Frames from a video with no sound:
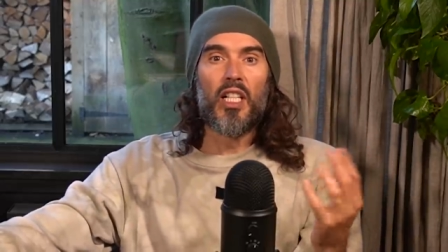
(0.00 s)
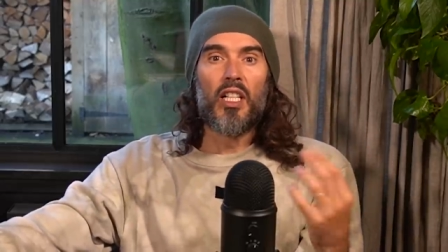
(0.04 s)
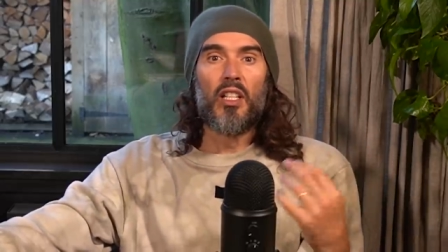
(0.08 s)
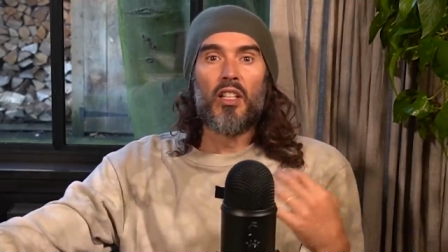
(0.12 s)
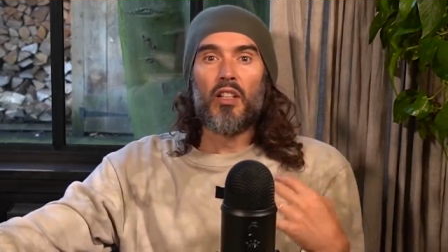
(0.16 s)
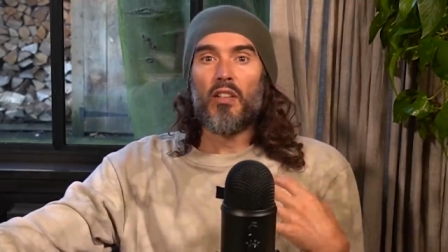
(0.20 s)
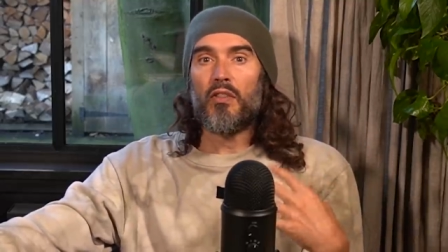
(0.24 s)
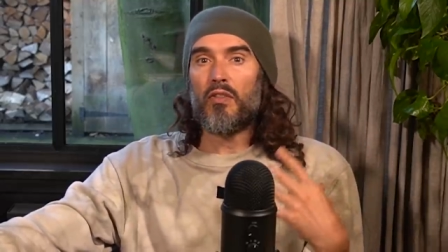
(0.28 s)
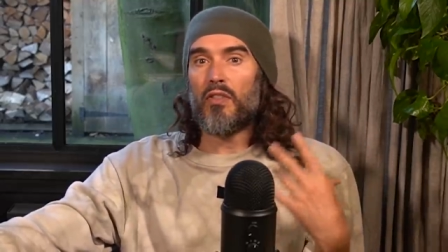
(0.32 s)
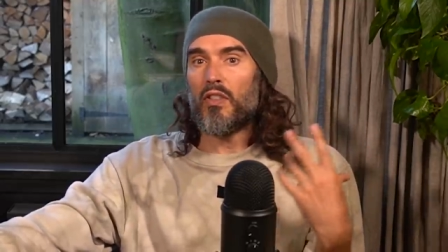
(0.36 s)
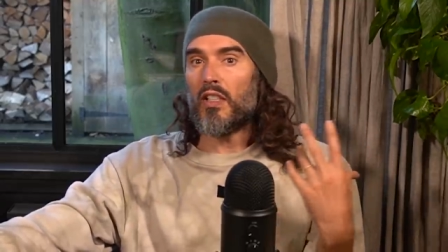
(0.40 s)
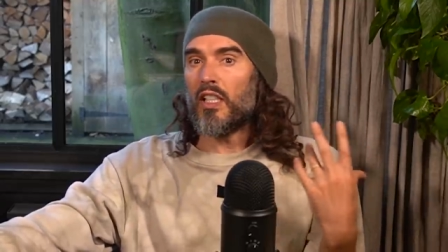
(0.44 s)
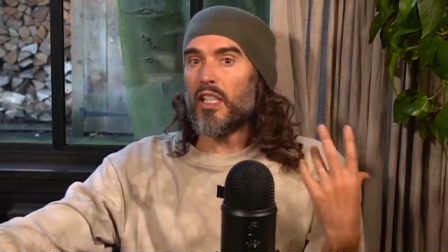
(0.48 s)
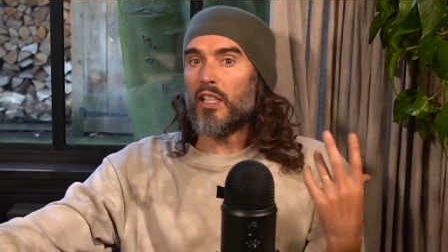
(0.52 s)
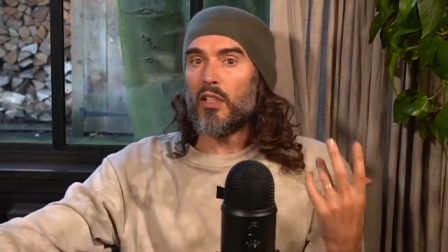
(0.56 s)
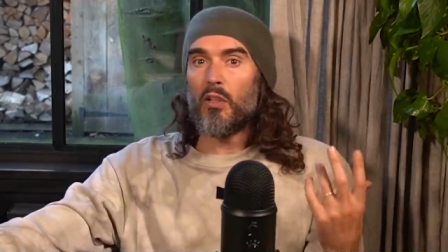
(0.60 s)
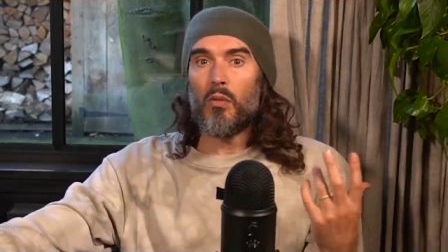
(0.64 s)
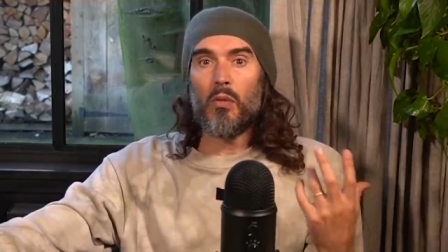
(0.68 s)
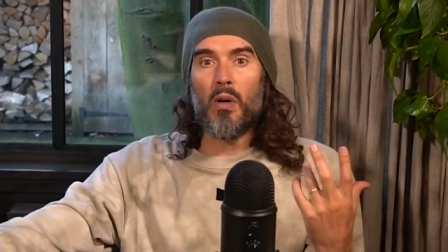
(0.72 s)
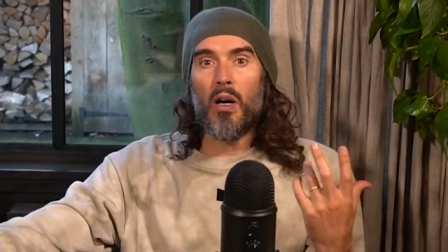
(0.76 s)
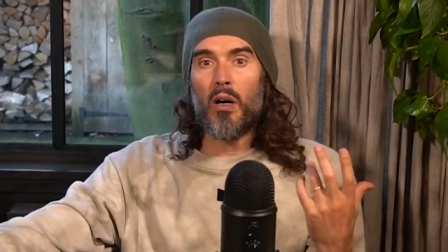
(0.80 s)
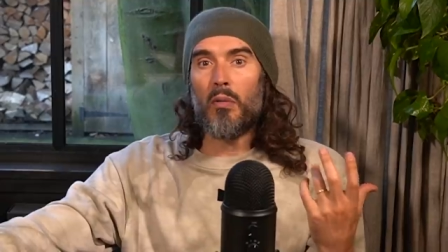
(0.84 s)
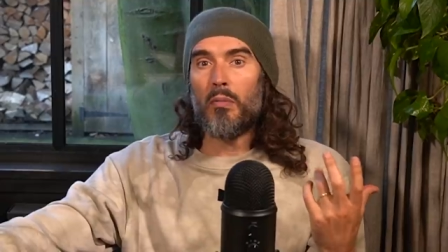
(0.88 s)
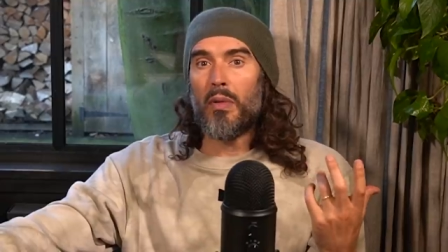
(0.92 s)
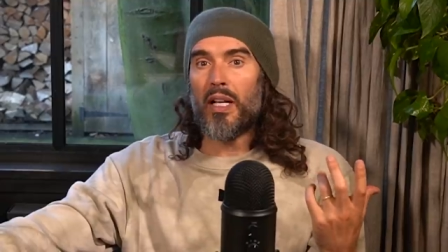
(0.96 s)
that for a little
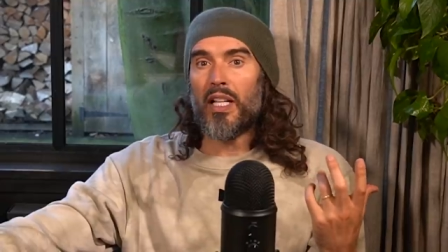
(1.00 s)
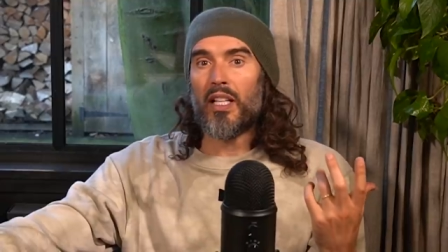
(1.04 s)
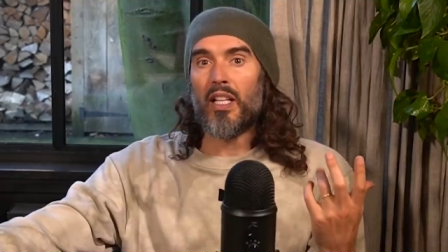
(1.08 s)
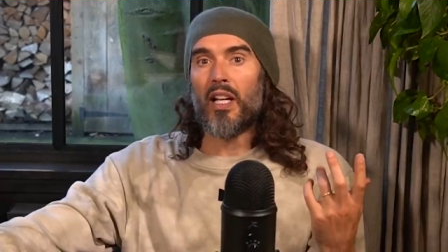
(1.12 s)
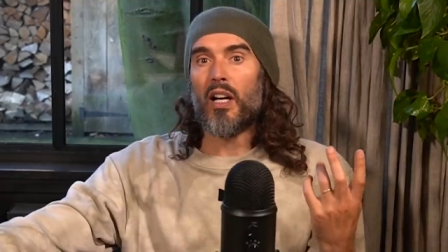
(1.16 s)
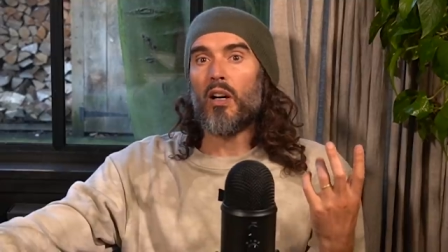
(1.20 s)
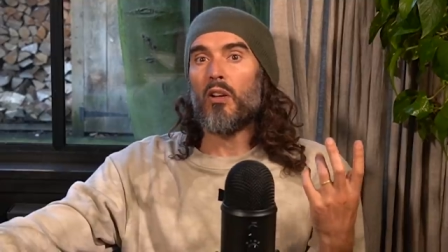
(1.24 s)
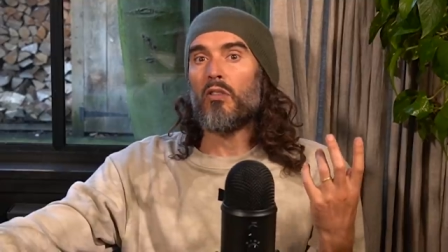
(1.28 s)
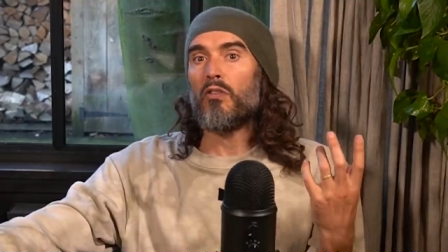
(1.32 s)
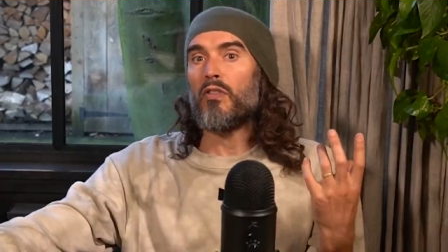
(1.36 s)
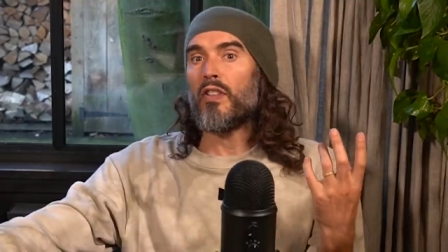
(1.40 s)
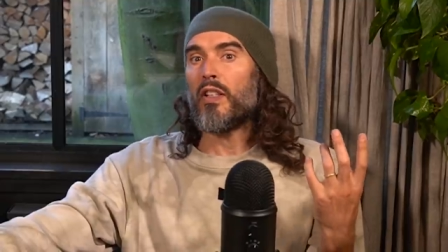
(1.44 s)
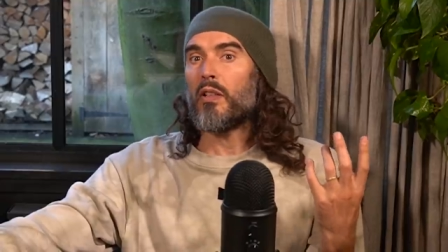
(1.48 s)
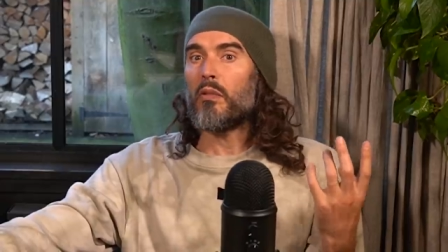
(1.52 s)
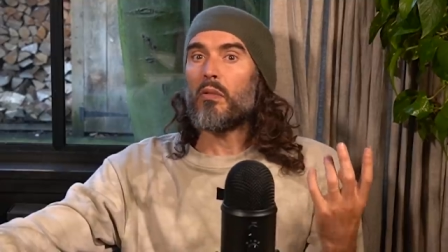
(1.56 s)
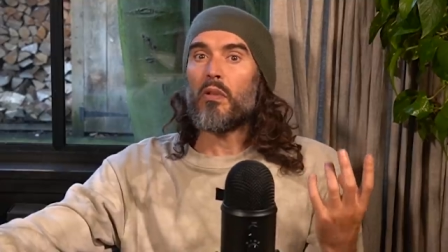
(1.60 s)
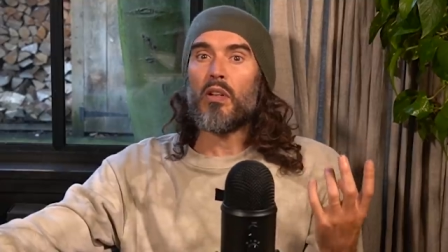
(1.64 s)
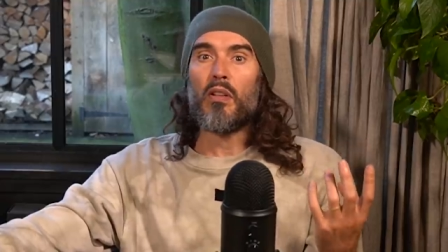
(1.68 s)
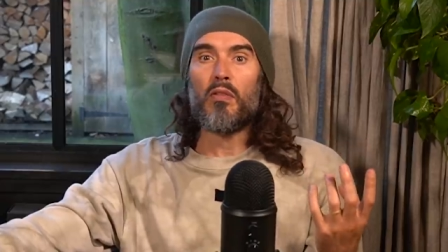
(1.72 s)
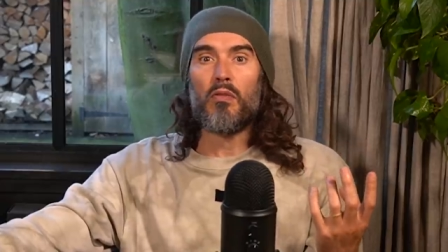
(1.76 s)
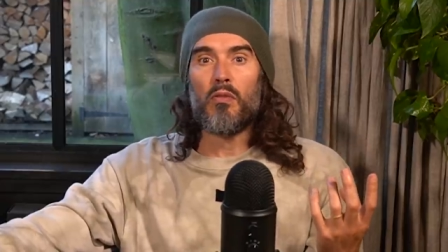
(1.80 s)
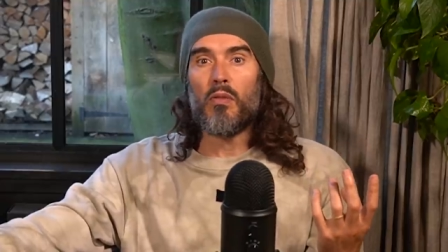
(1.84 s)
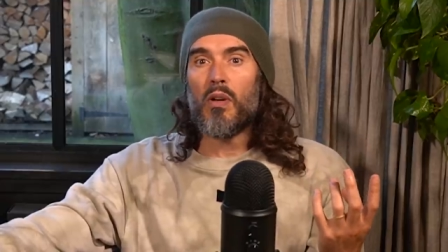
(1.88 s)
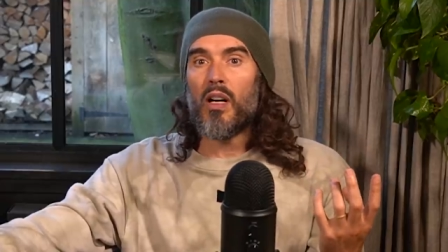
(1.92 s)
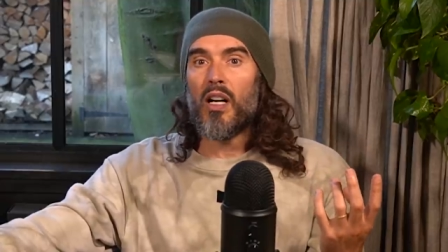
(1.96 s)
while make the whole thing
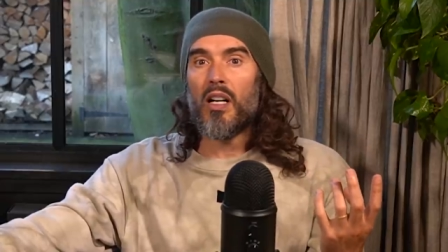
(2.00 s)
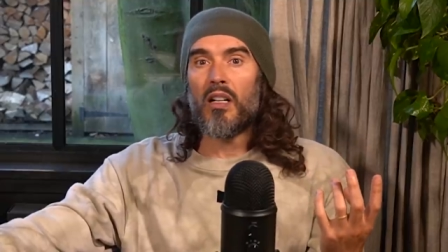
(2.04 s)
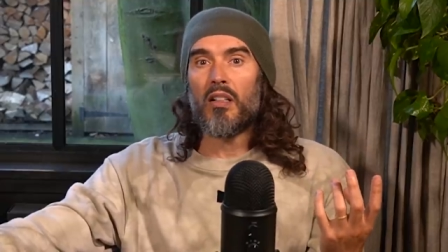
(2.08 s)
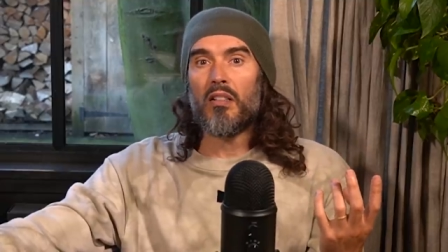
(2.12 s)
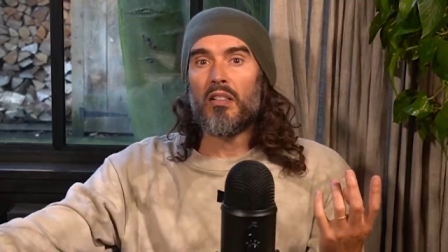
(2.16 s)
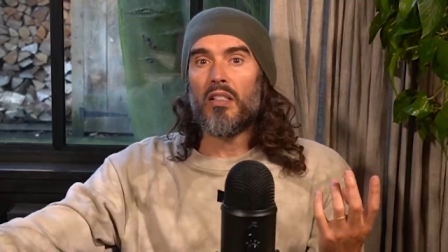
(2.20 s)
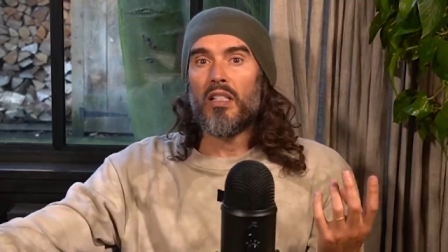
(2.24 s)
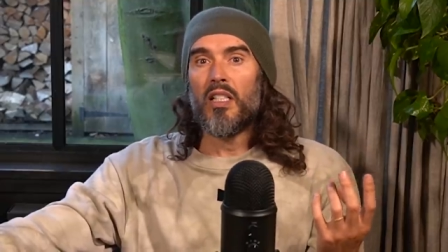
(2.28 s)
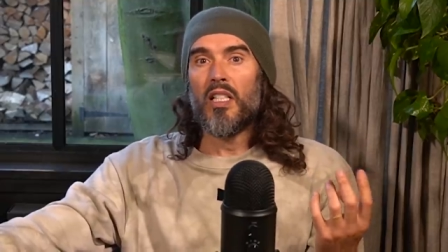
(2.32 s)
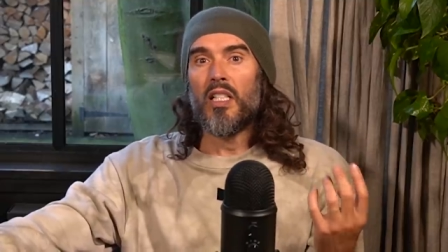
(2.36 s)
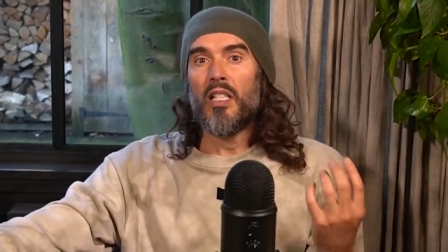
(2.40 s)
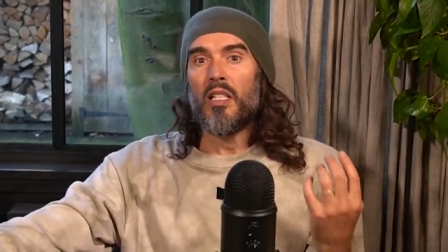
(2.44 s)
worthwhile.